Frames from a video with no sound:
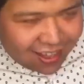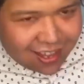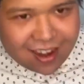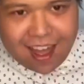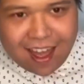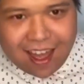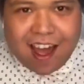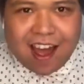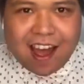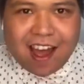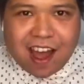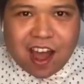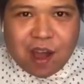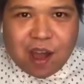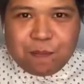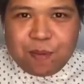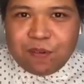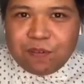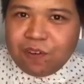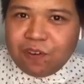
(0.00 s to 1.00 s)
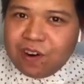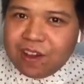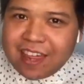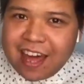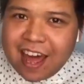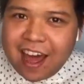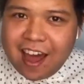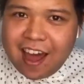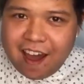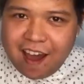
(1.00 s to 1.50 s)
then before
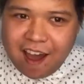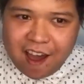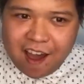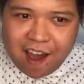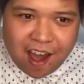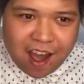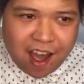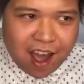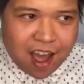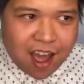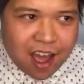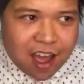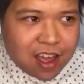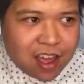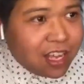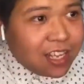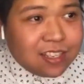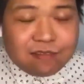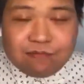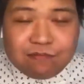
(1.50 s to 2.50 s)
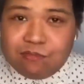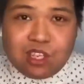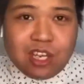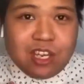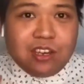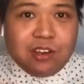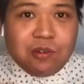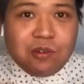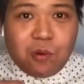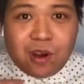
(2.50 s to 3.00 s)
that, do
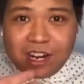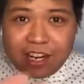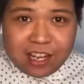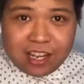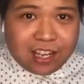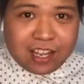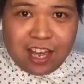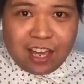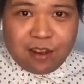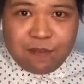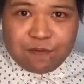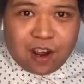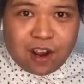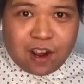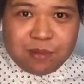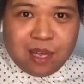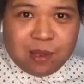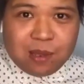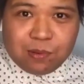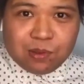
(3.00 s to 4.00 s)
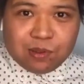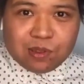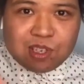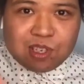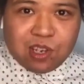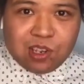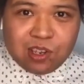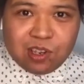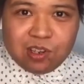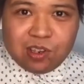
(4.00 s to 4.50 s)
you want to invite people
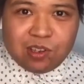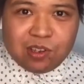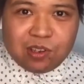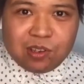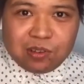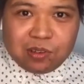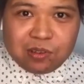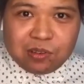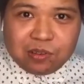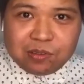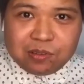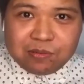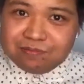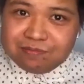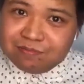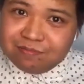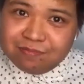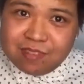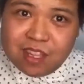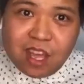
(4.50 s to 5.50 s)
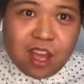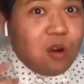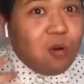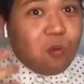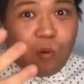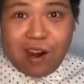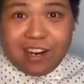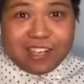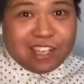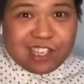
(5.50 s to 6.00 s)
to
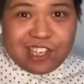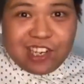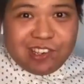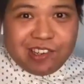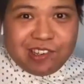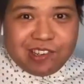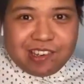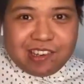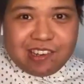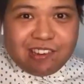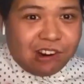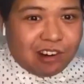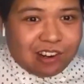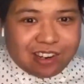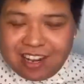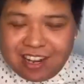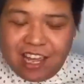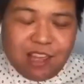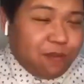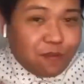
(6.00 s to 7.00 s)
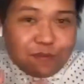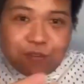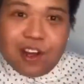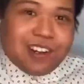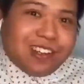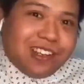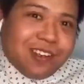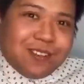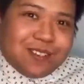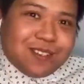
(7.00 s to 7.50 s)
watch you or even
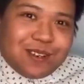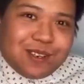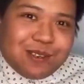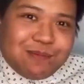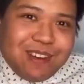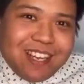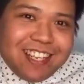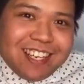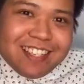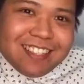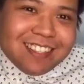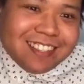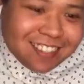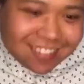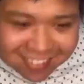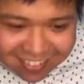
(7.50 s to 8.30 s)
follow you on social media?